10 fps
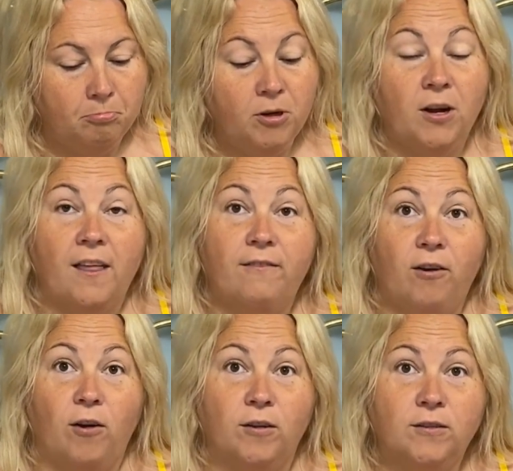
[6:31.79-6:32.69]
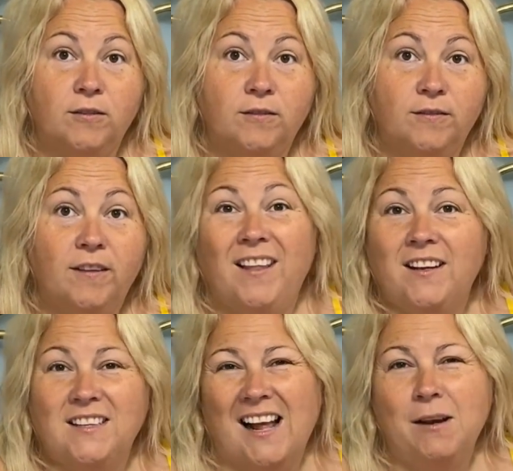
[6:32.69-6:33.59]
You like the fox? And
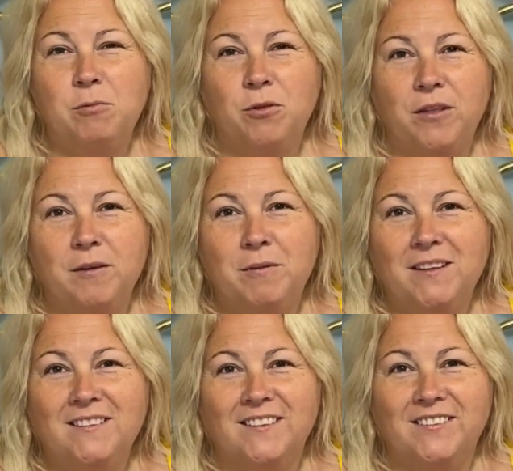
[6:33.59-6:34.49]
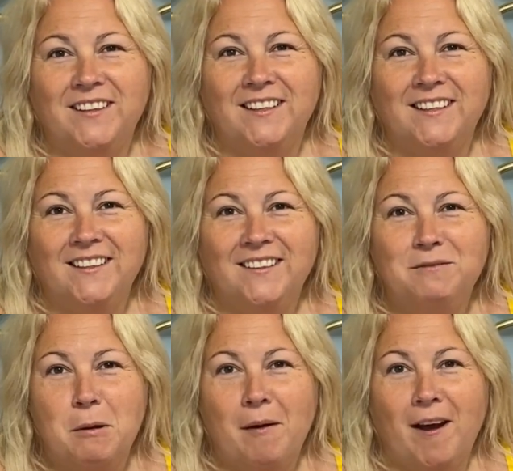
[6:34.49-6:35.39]
then it's animal themed, isn't it, really?
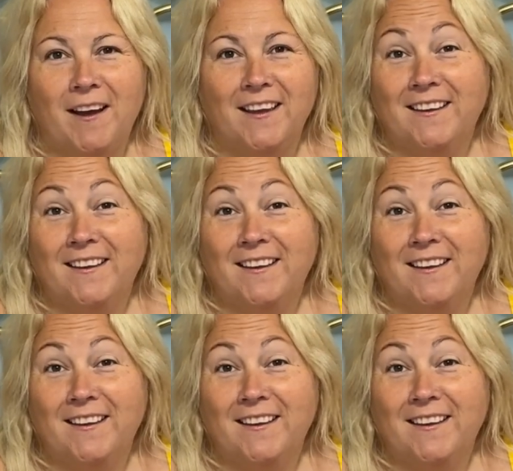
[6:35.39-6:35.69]
My back.